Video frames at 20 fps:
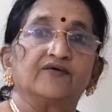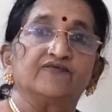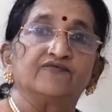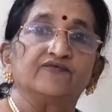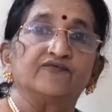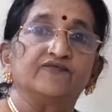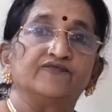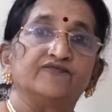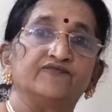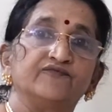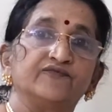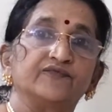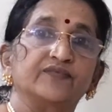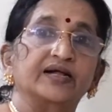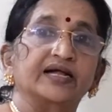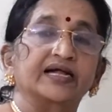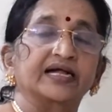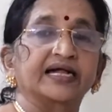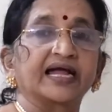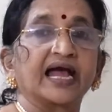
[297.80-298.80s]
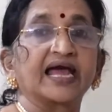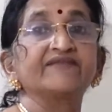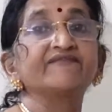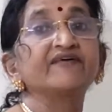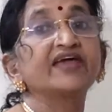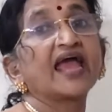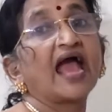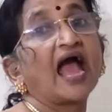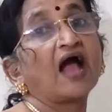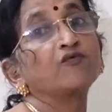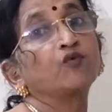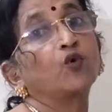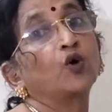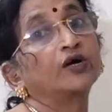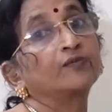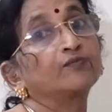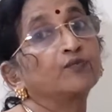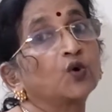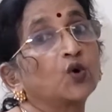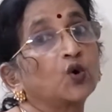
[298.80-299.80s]
Can we have
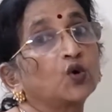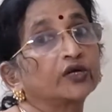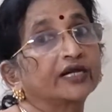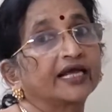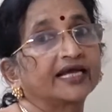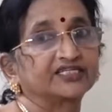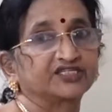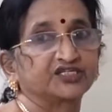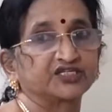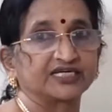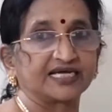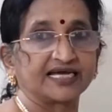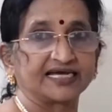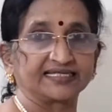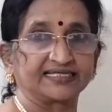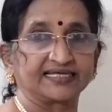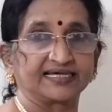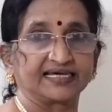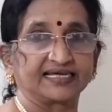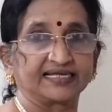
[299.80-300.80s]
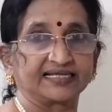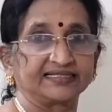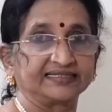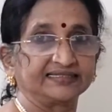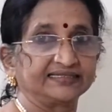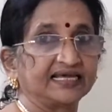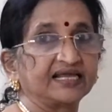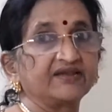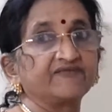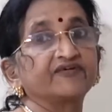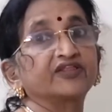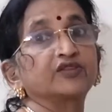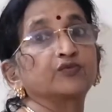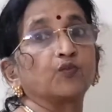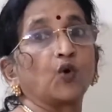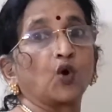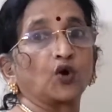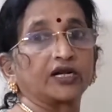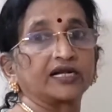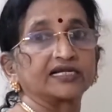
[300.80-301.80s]
one more get together? Then with
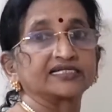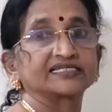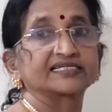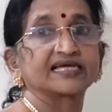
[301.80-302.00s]
models,